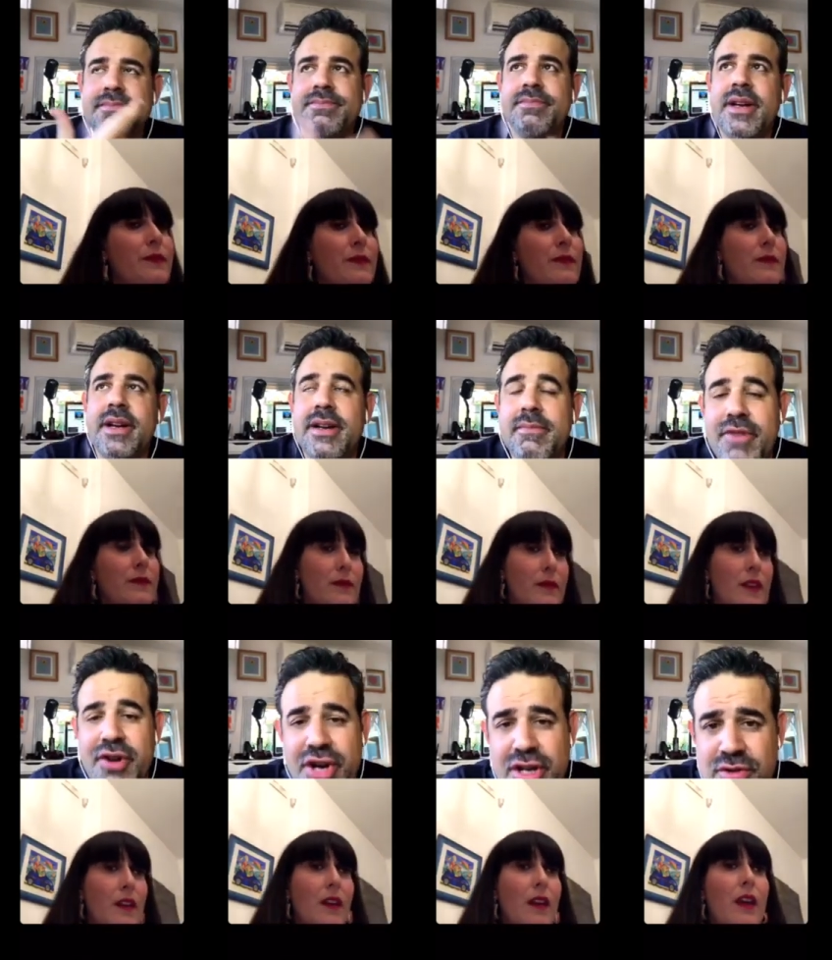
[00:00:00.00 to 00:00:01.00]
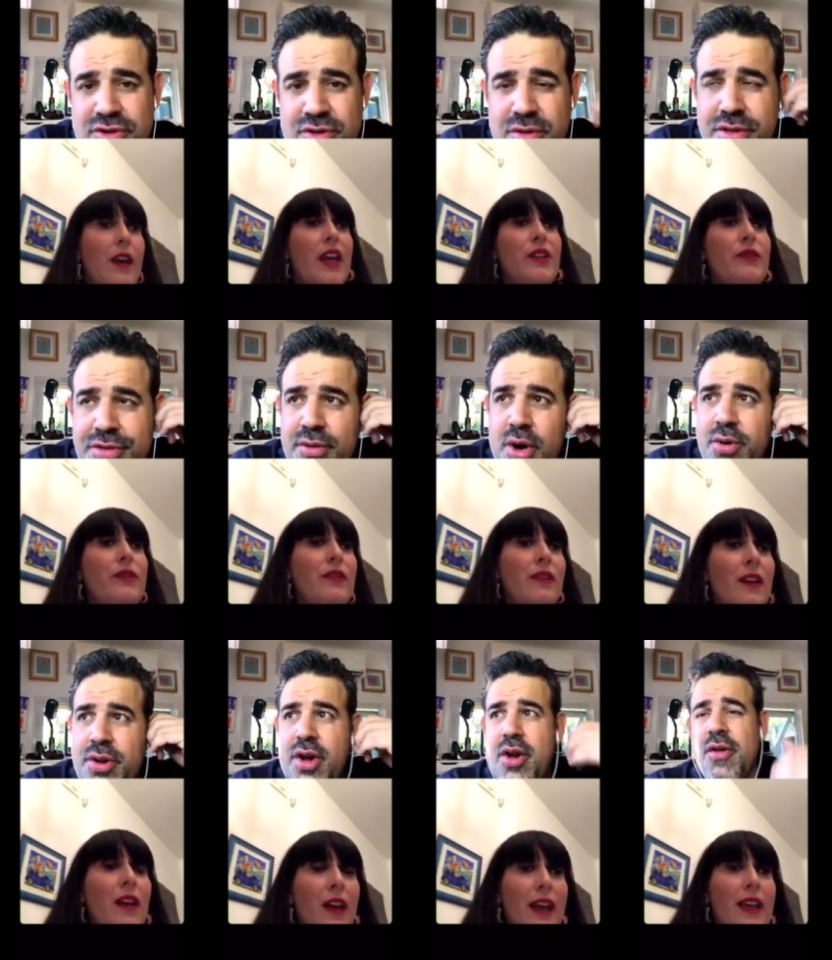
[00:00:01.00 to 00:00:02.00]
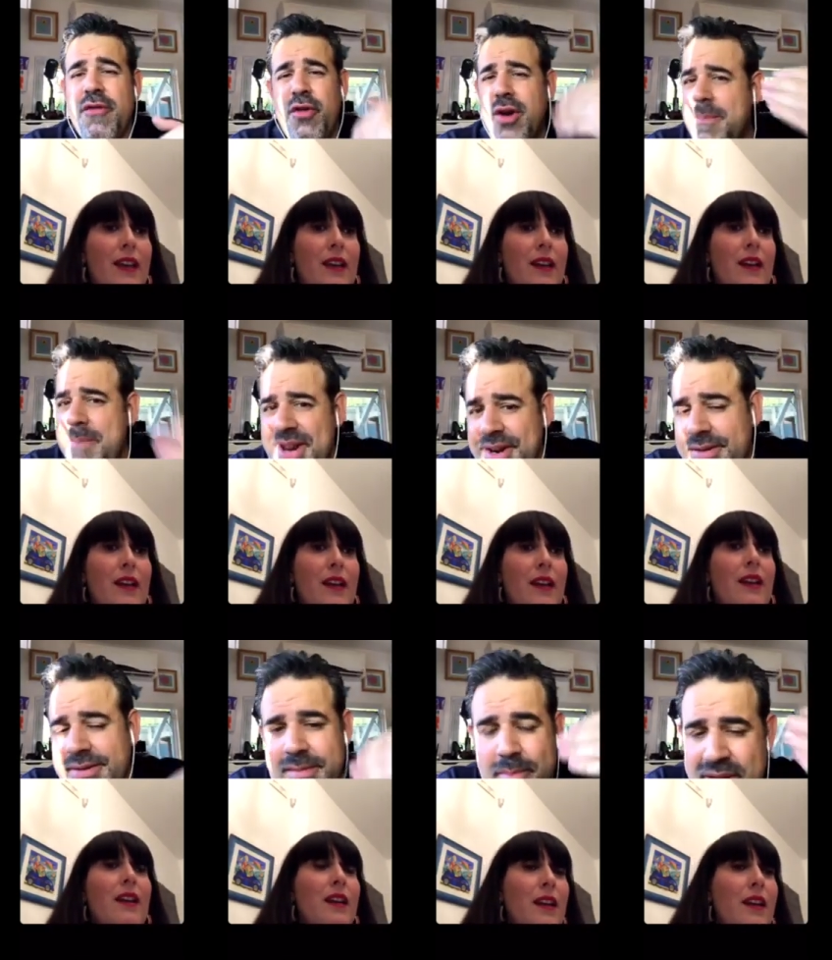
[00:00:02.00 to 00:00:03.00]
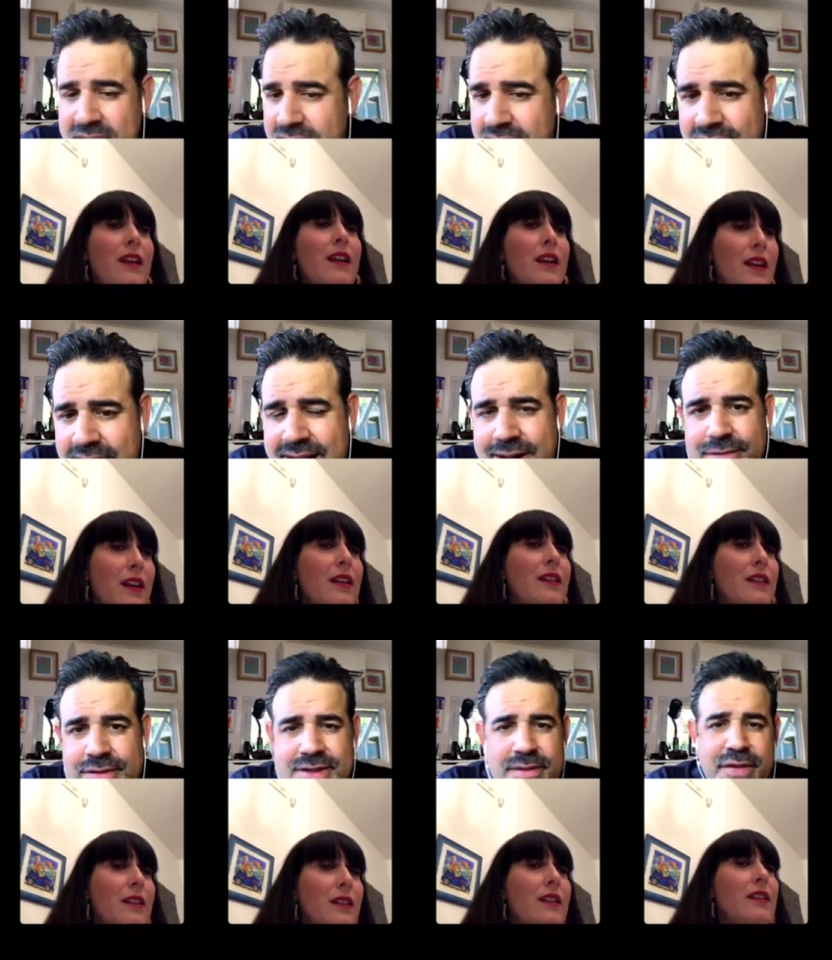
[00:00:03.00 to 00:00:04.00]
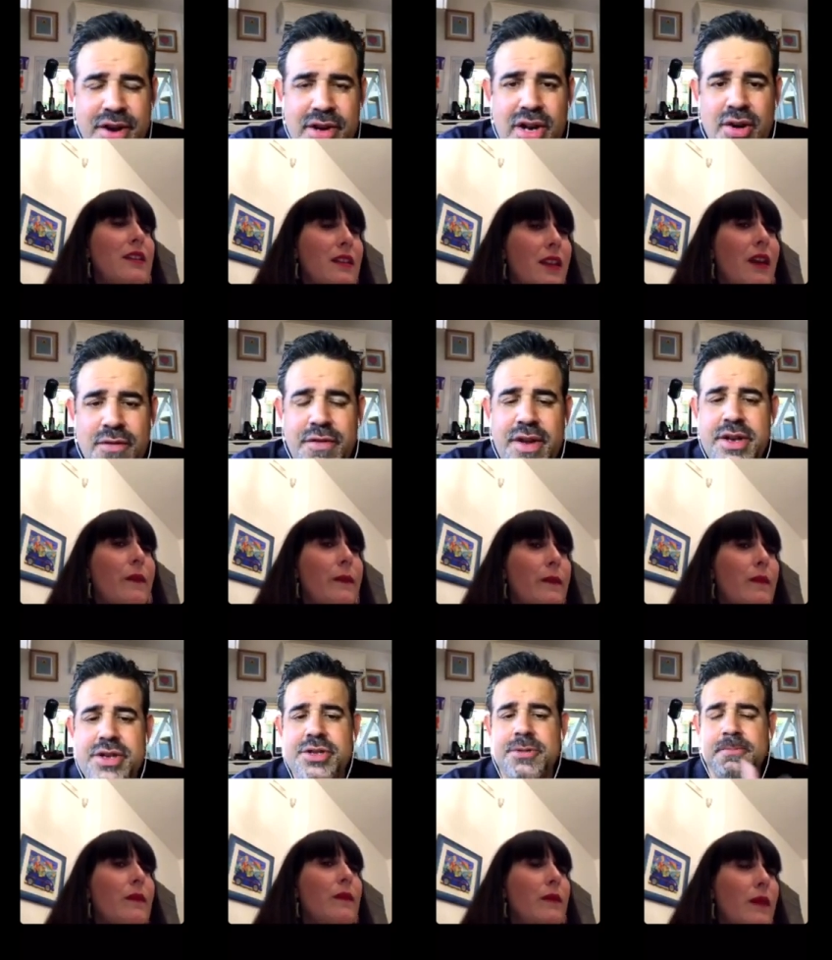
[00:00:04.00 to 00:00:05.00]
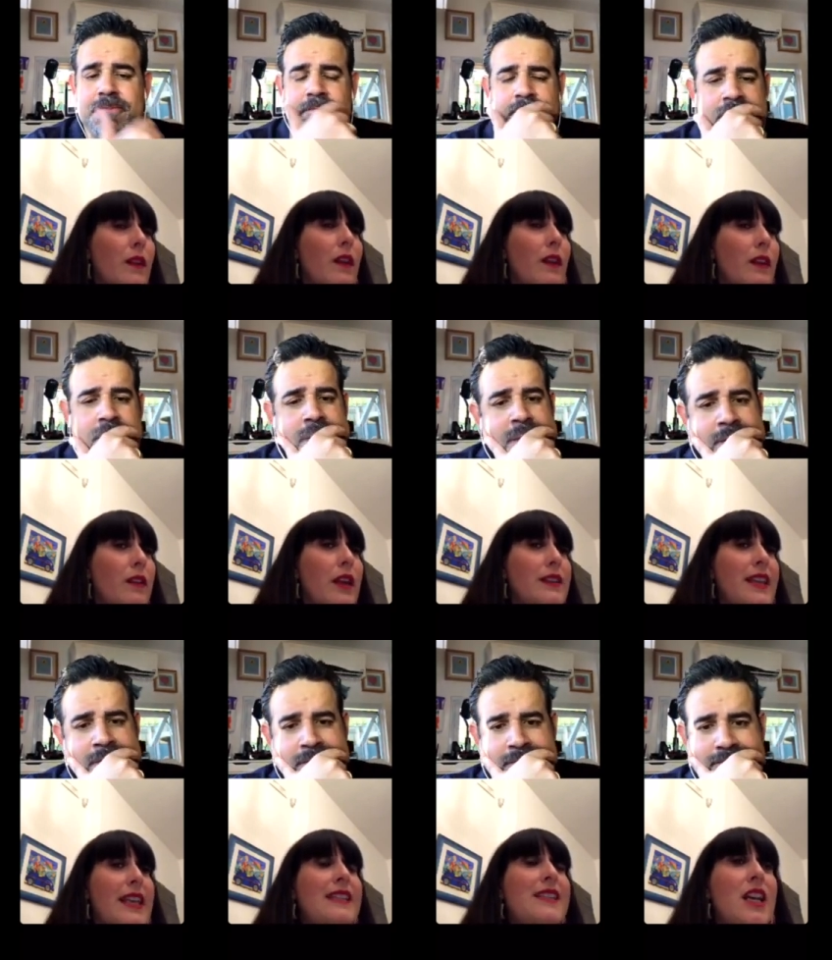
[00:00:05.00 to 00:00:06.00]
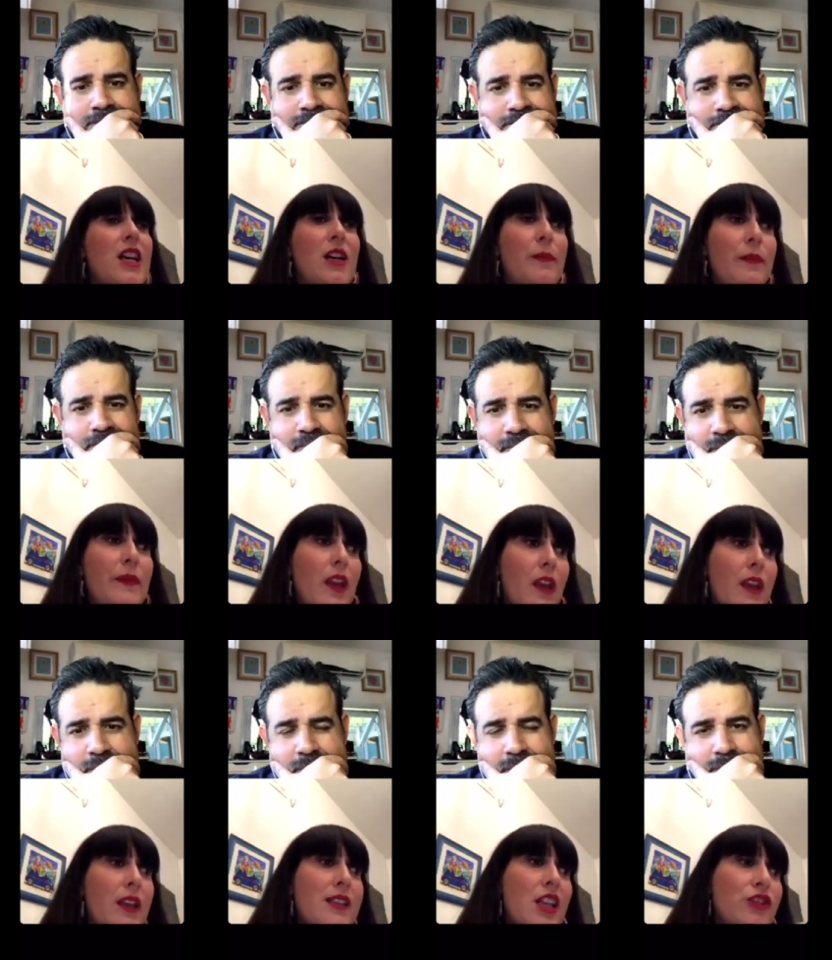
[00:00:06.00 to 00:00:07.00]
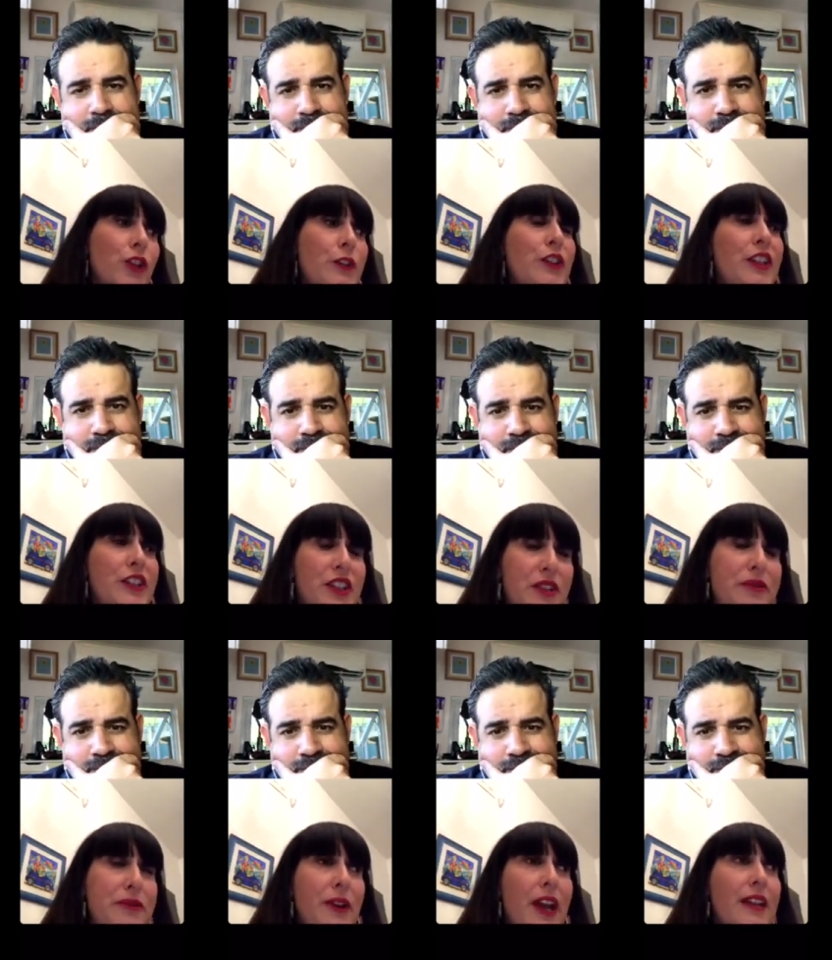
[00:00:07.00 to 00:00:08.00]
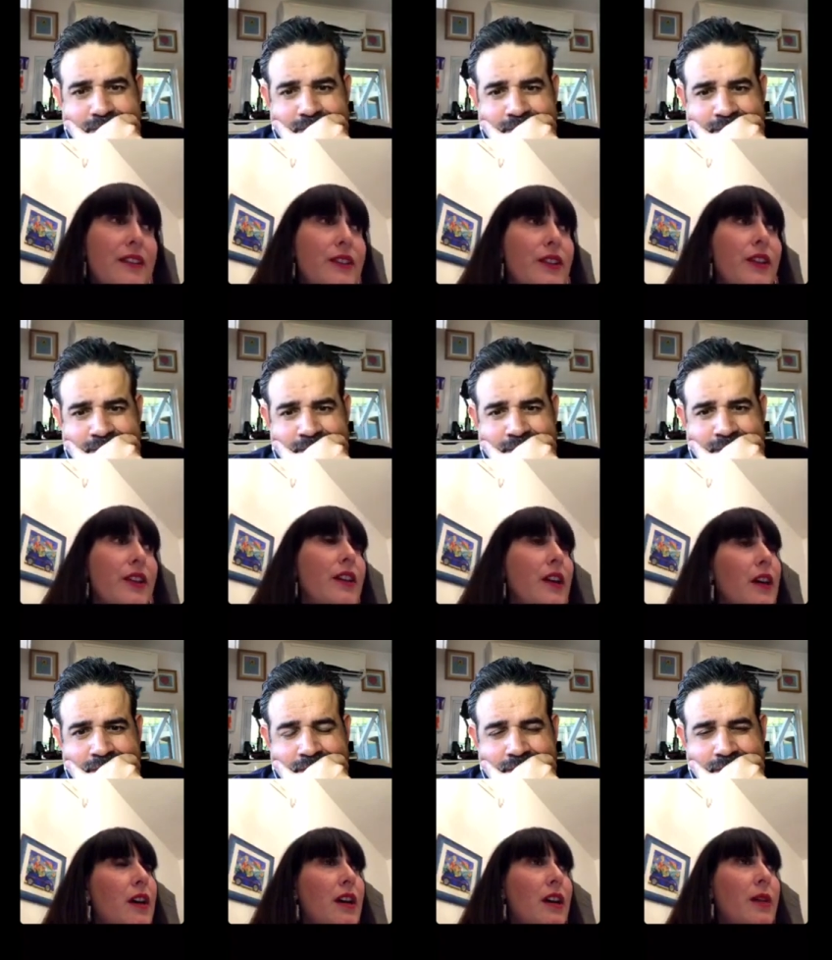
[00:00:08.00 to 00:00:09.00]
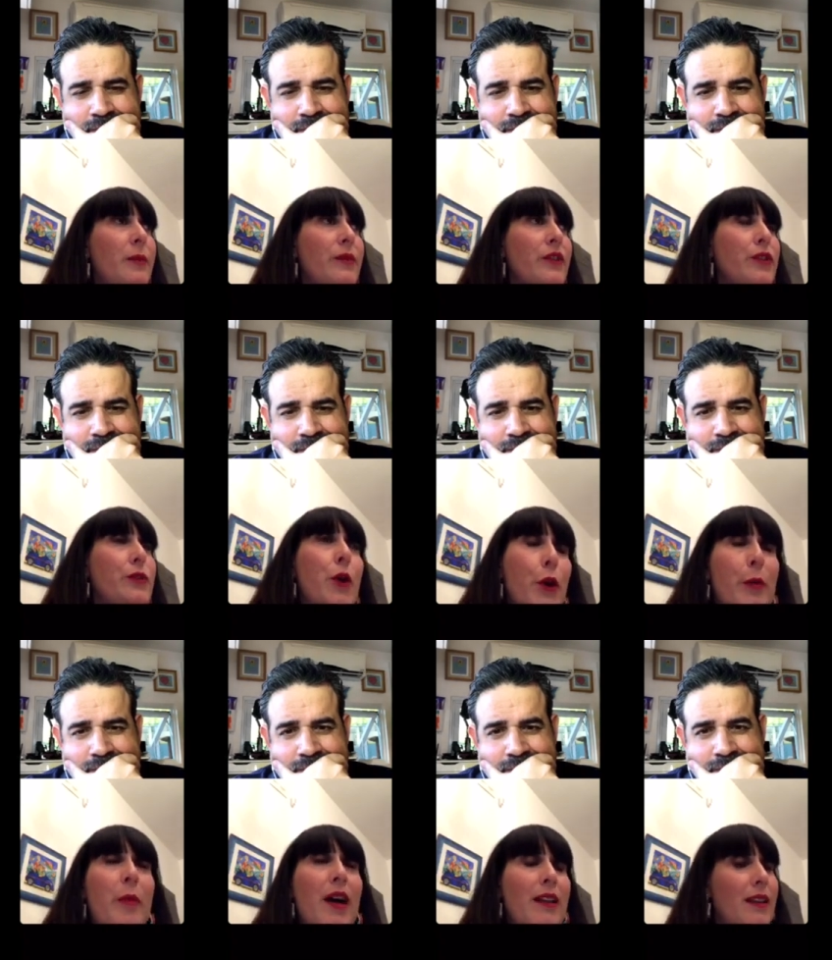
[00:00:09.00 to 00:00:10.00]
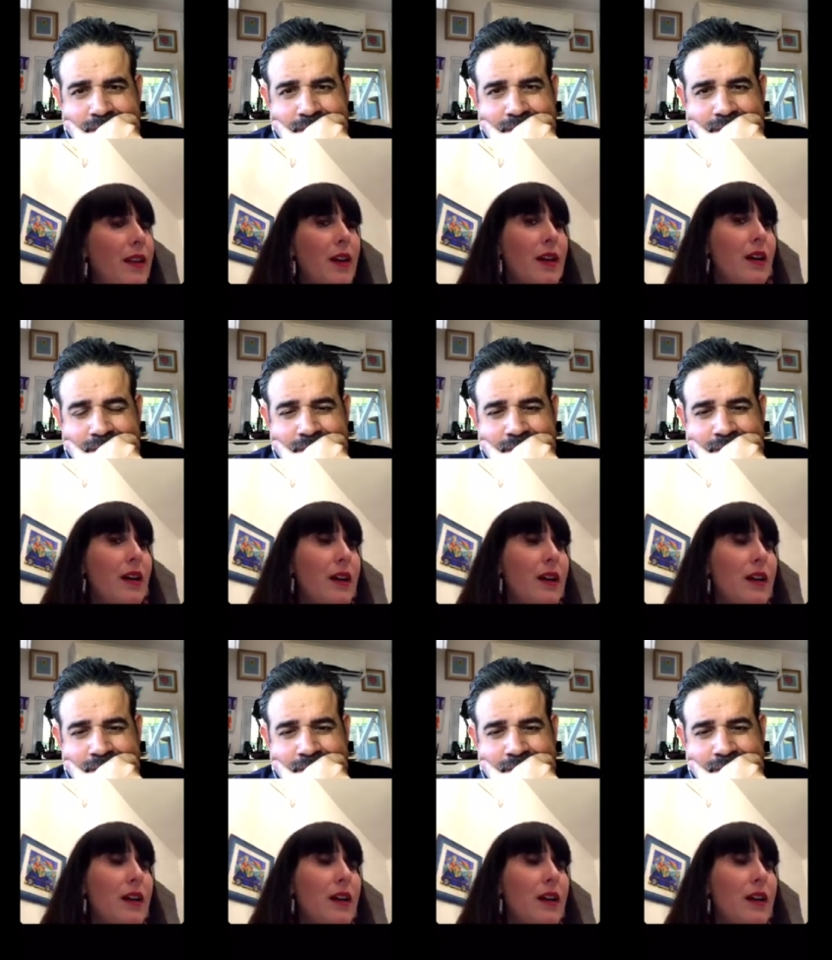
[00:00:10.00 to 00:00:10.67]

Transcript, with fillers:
Speaker 1: very close to the throat for a minute, minute and a half. It's a very yeah. long finish.
Speaker 2: Yes, it's um, it's a totally different uh, um, the normal uh, uh,